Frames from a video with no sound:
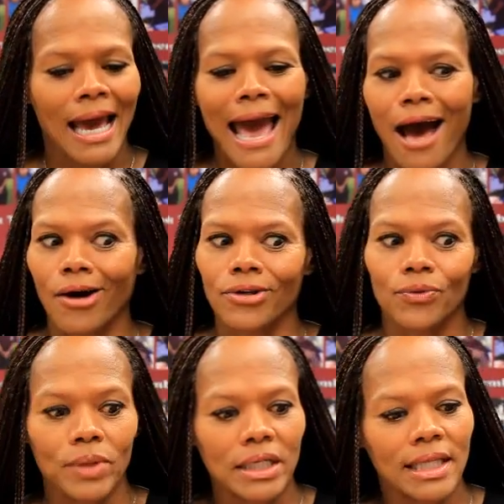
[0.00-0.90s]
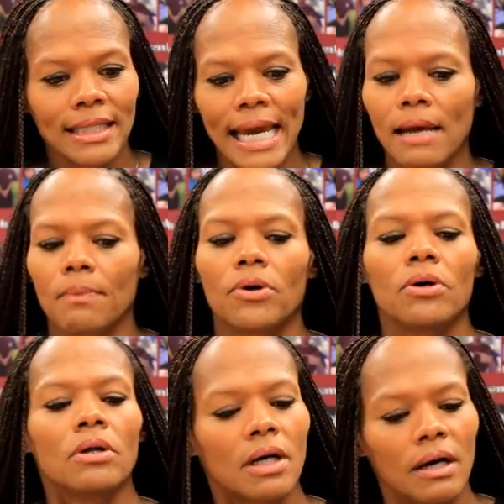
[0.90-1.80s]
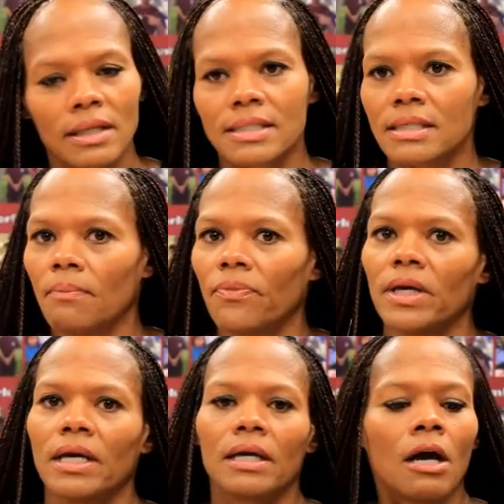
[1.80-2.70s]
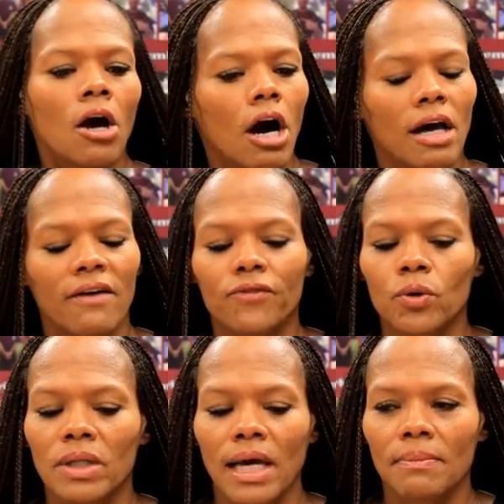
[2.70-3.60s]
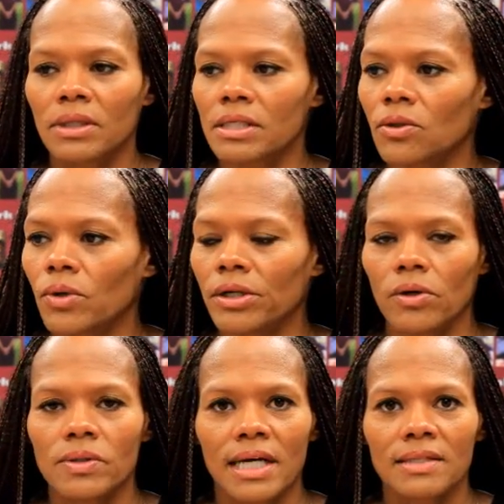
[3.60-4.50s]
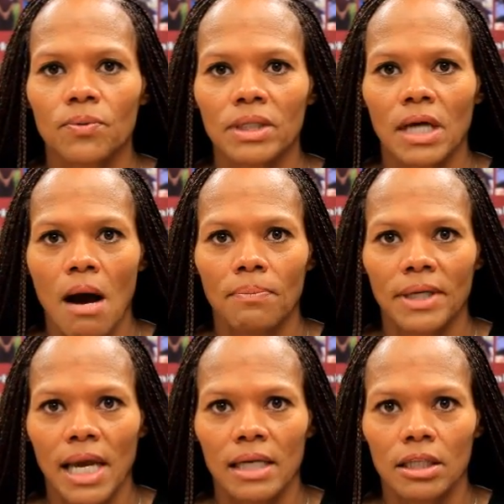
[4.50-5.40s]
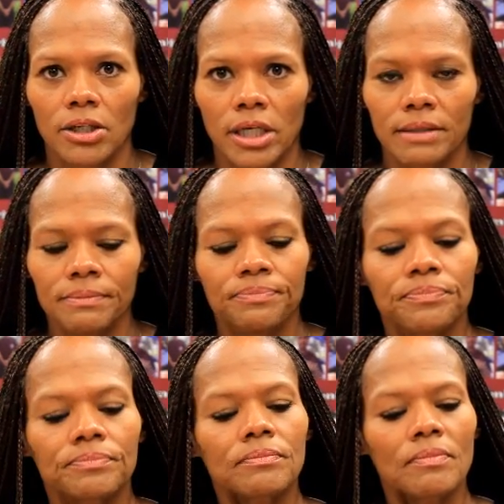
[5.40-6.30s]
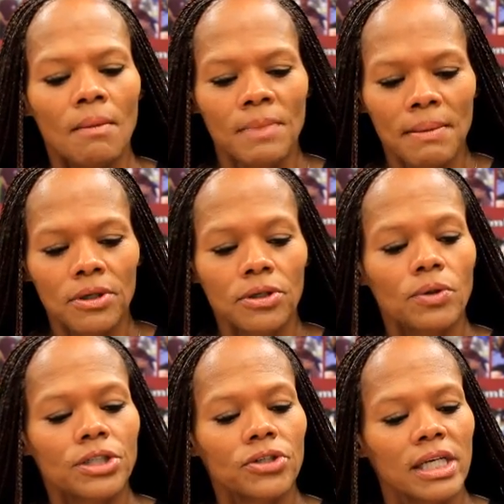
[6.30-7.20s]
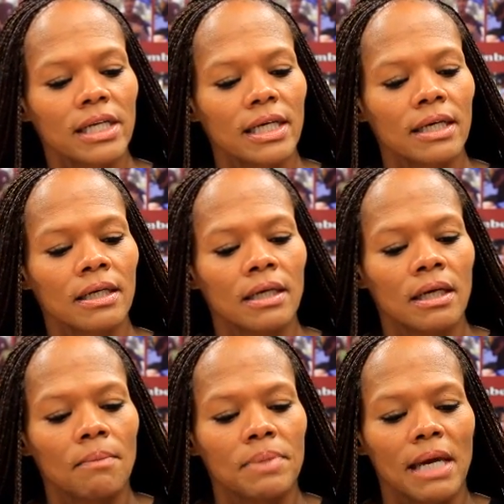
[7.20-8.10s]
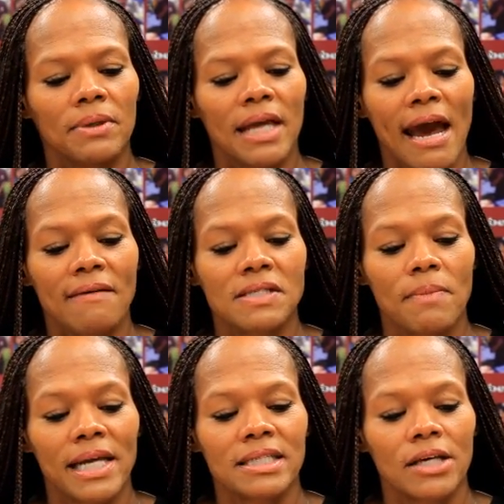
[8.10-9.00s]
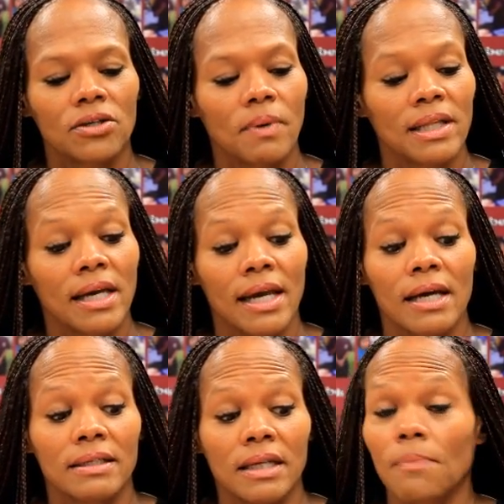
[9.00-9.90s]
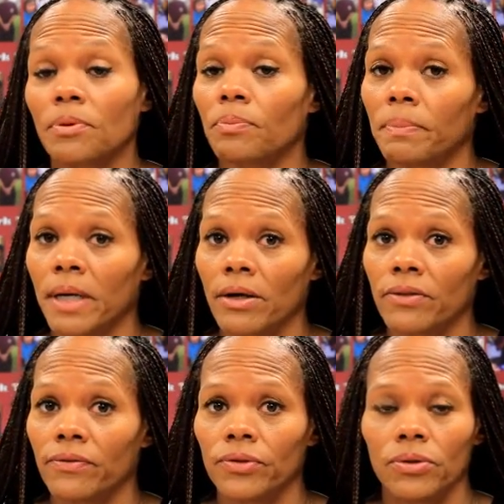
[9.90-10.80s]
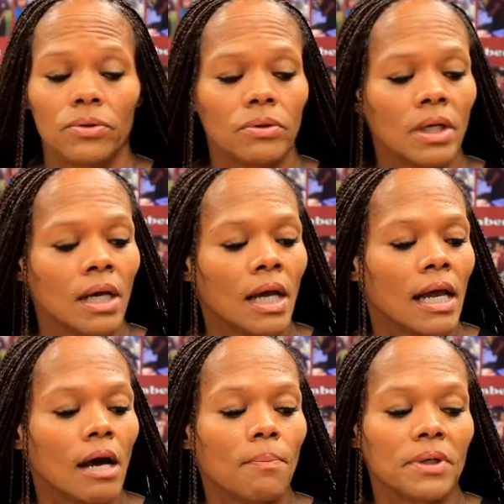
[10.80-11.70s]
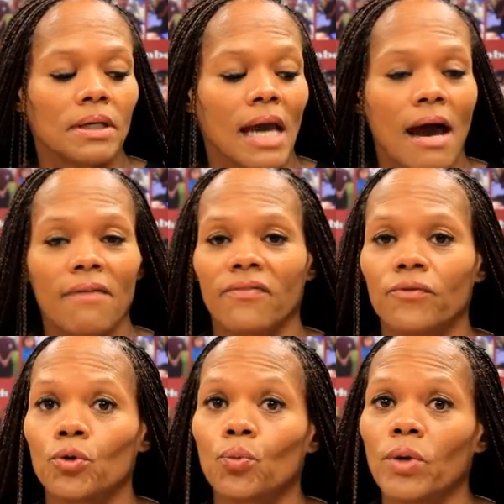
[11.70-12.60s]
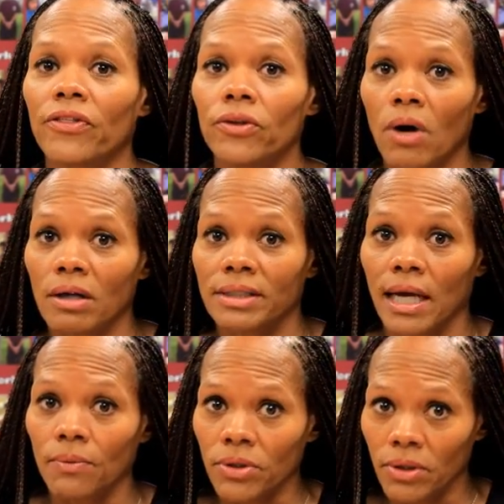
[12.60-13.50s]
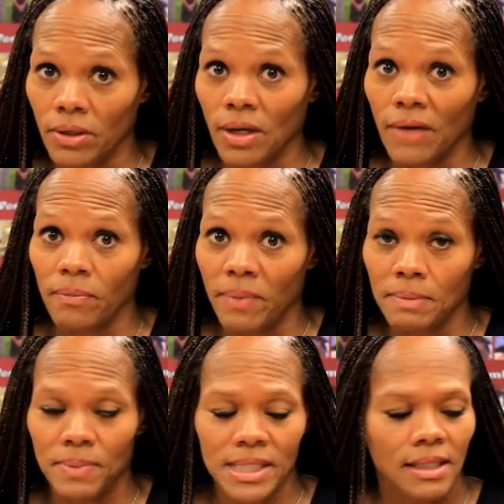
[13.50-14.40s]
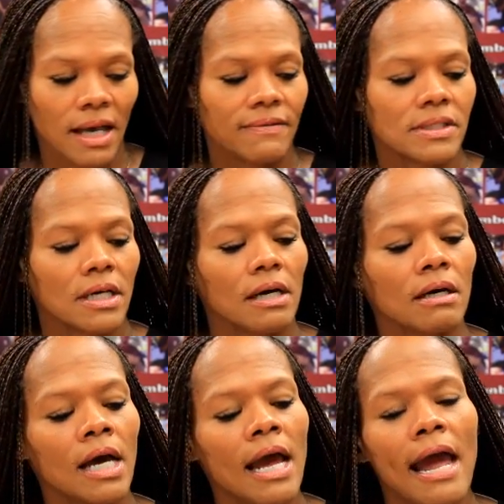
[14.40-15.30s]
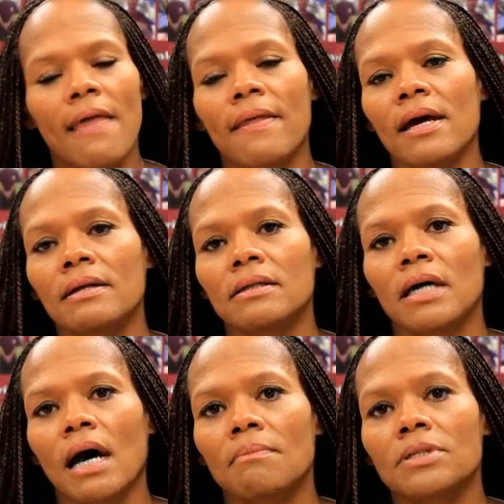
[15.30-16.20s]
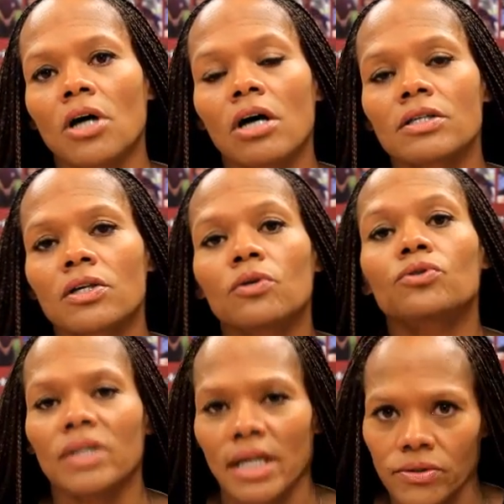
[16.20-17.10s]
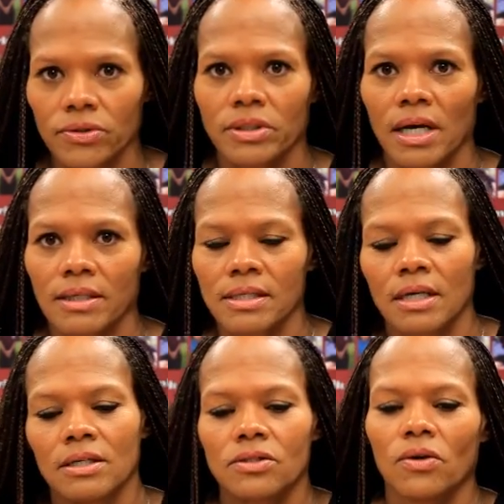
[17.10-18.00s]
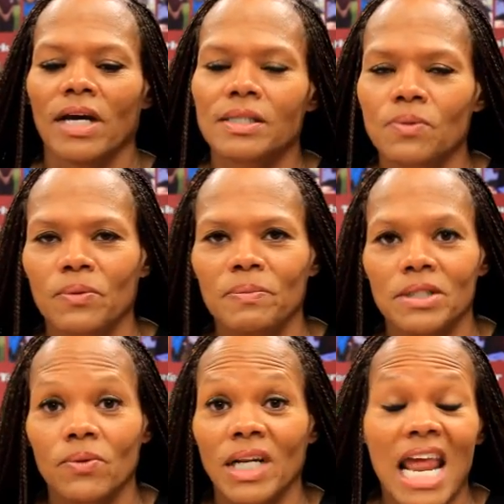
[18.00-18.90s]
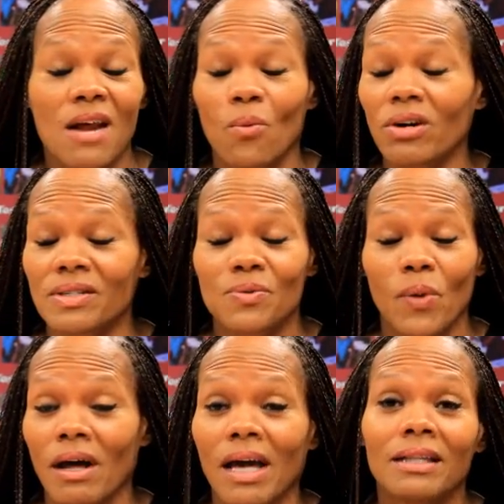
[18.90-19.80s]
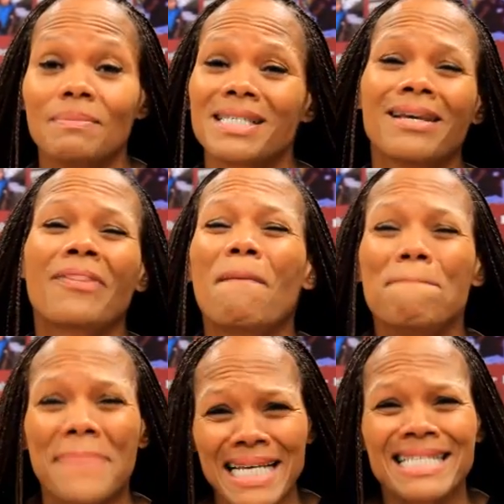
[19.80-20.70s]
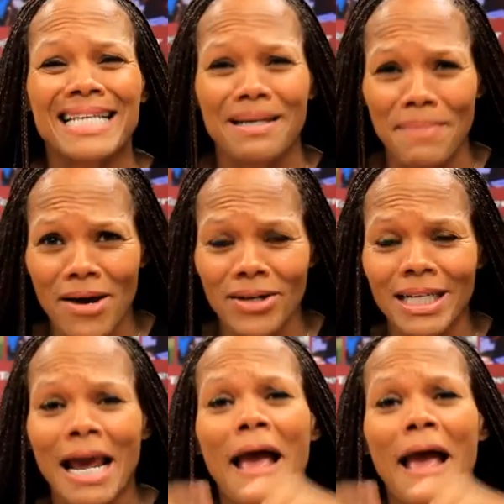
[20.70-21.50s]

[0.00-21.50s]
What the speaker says: how you read the label on something, on a food label, because Lord knows that's really complicated looking. Be able to know what you're eating, be able to have somebody take you by the hand and help you prepare the food, help you have the food with you all day when you have a busy lifestyle, and then to also do the exercise. So that's what we've been doing, and it works well. And let me see, the best thing about it